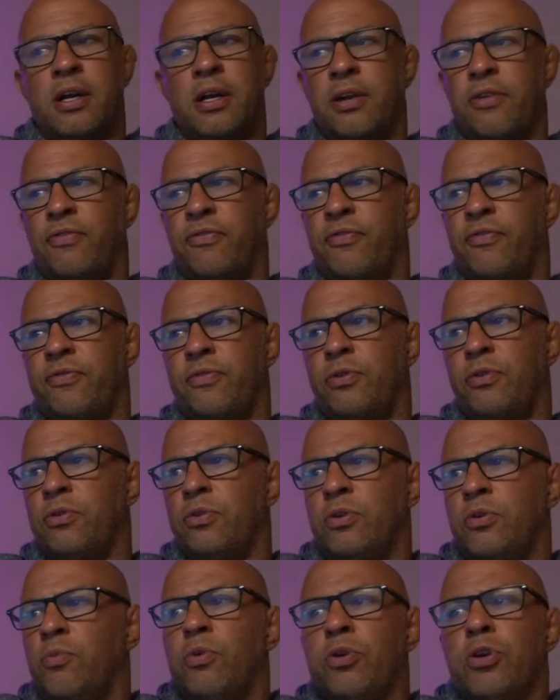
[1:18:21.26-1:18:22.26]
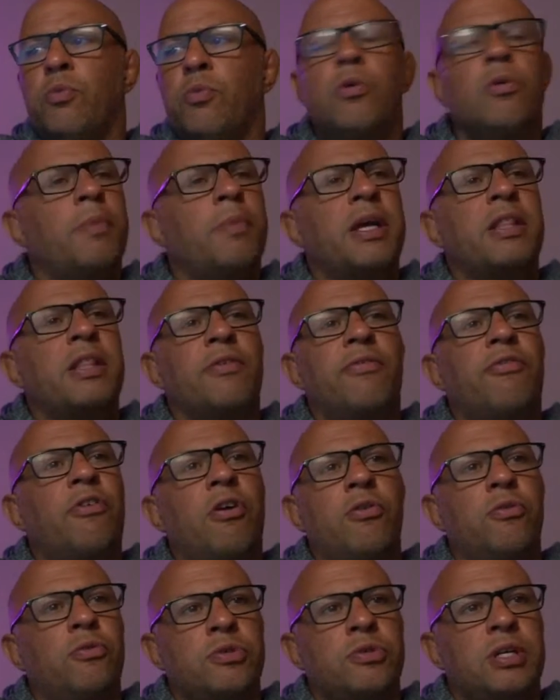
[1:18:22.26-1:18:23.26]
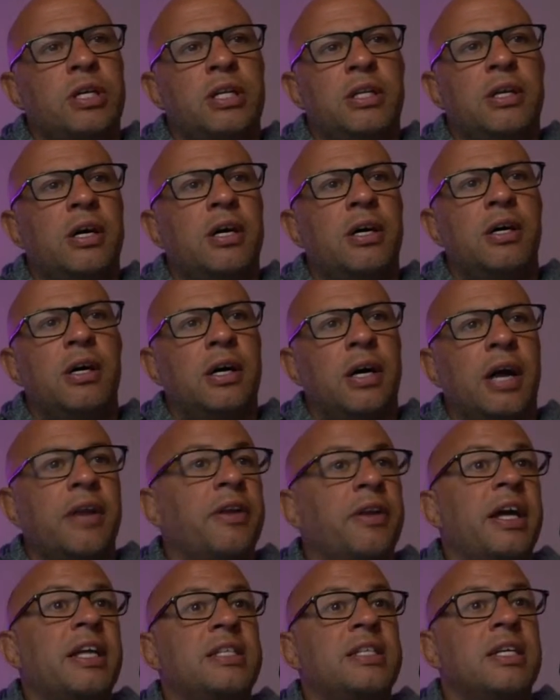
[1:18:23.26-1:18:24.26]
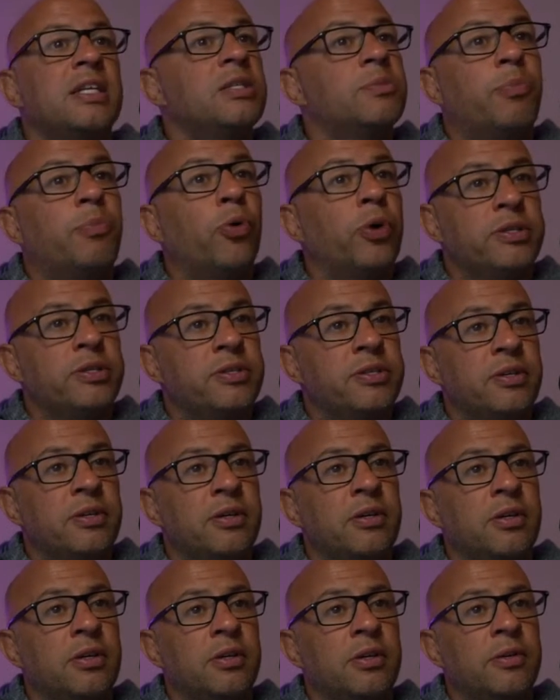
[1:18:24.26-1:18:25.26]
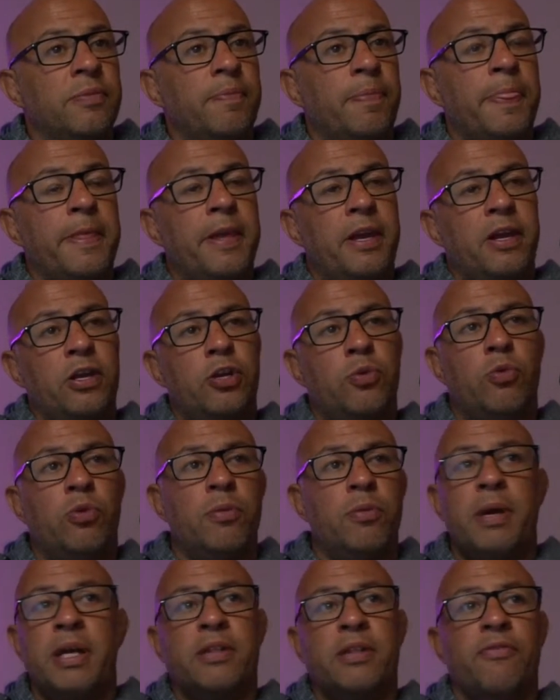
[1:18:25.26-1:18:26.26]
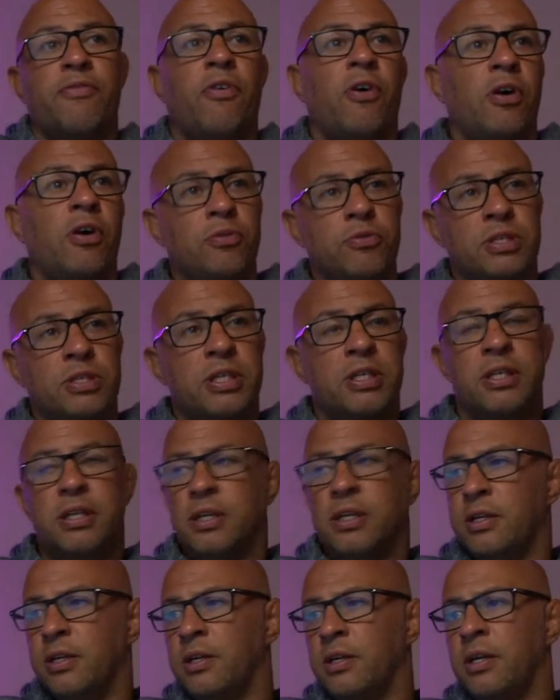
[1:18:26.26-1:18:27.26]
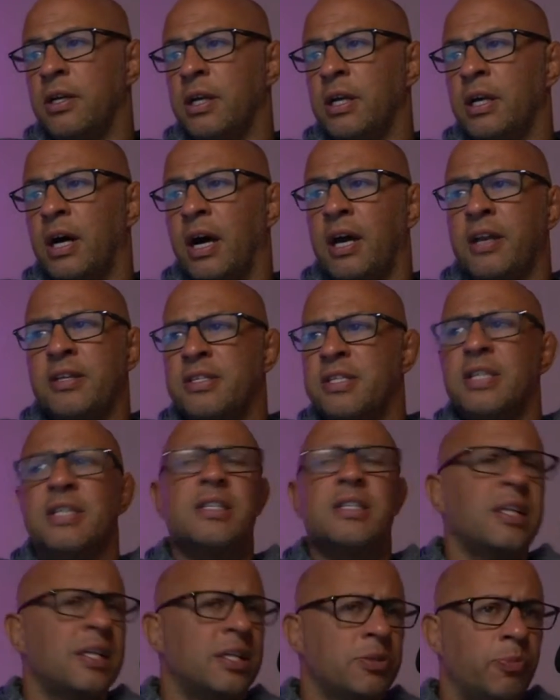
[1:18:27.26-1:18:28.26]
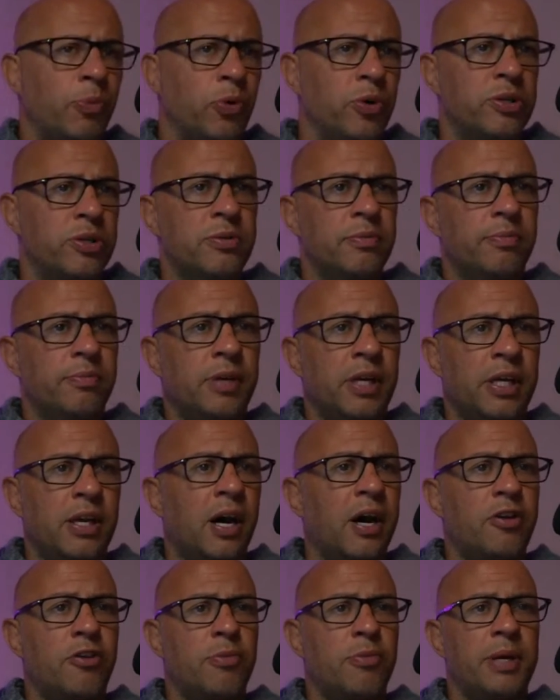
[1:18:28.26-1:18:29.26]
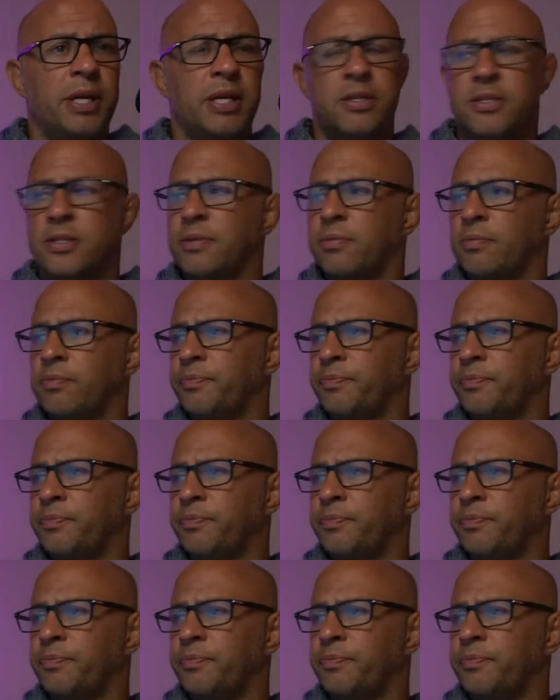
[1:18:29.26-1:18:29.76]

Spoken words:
if you wouldn't make the finals in the under 18s boys. You wouldn't make the finals in the under 16s boys in 100 meters